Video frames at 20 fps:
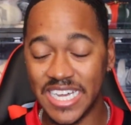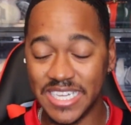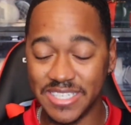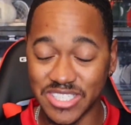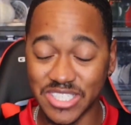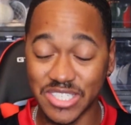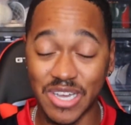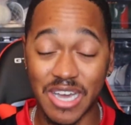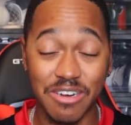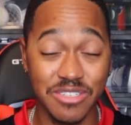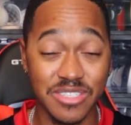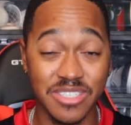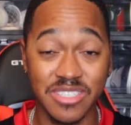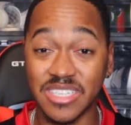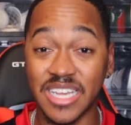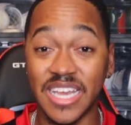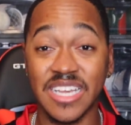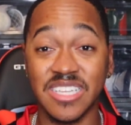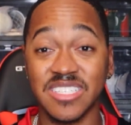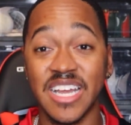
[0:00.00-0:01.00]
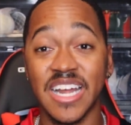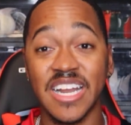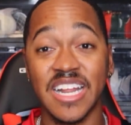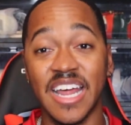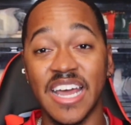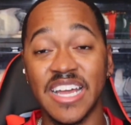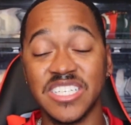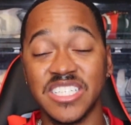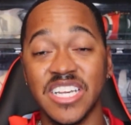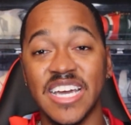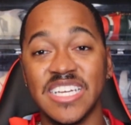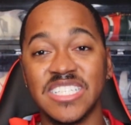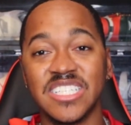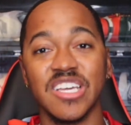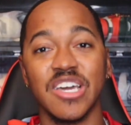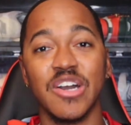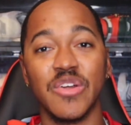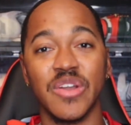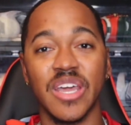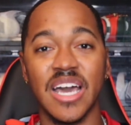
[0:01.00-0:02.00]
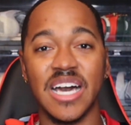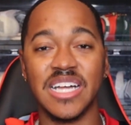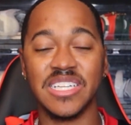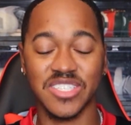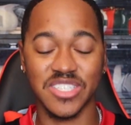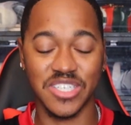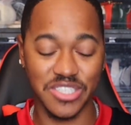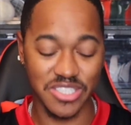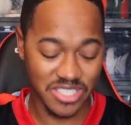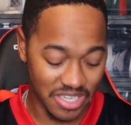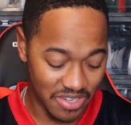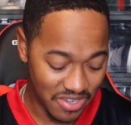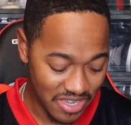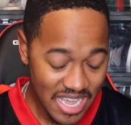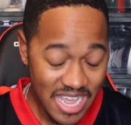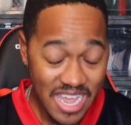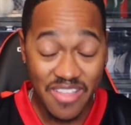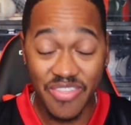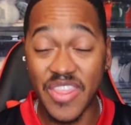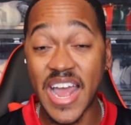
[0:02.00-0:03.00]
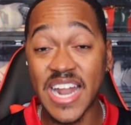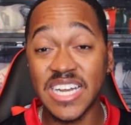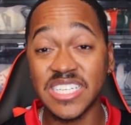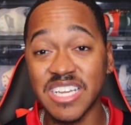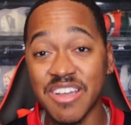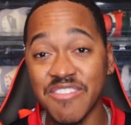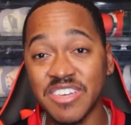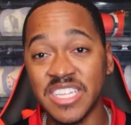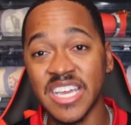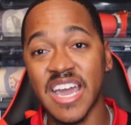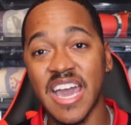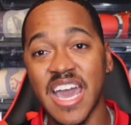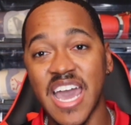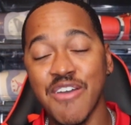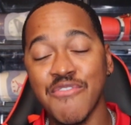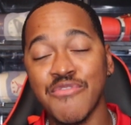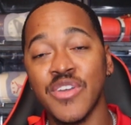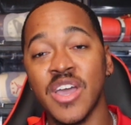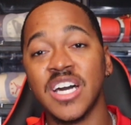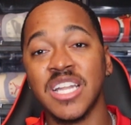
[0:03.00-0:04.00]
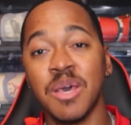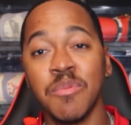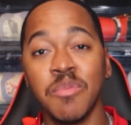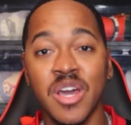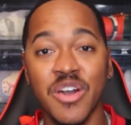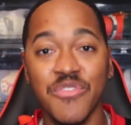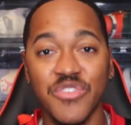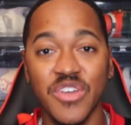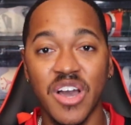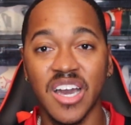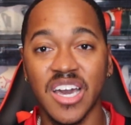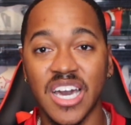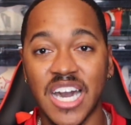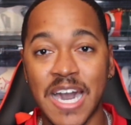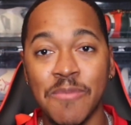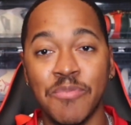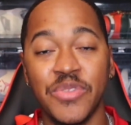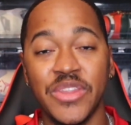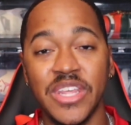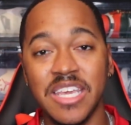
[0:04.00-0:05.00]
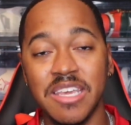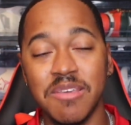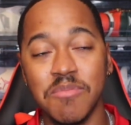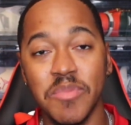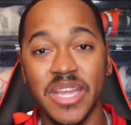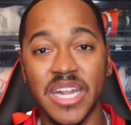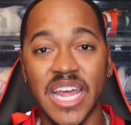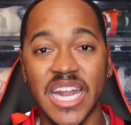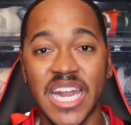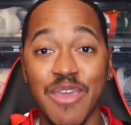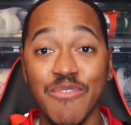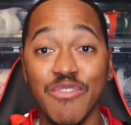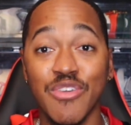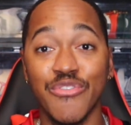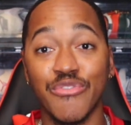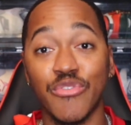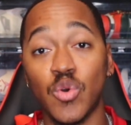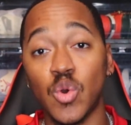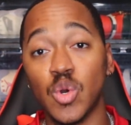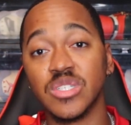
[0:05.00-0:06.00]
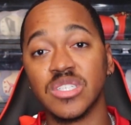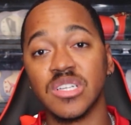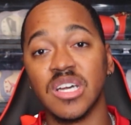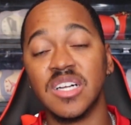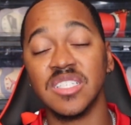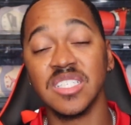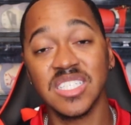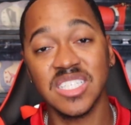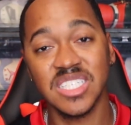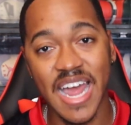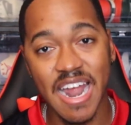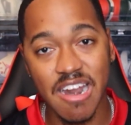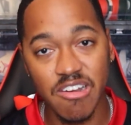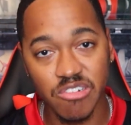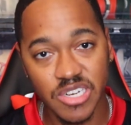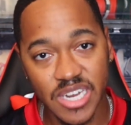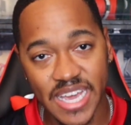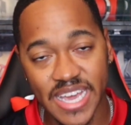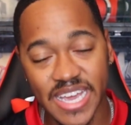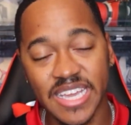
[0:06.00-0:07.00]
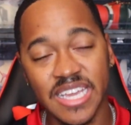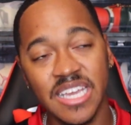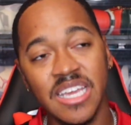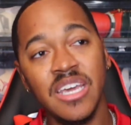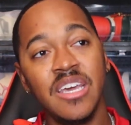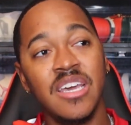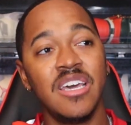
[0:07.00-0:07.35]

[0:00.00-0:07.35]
So I was excited I actually got to go to Got Soul. So that is everything I have for y'all. Let me know if y'all cop the Midnight Navy 4s on Saturday.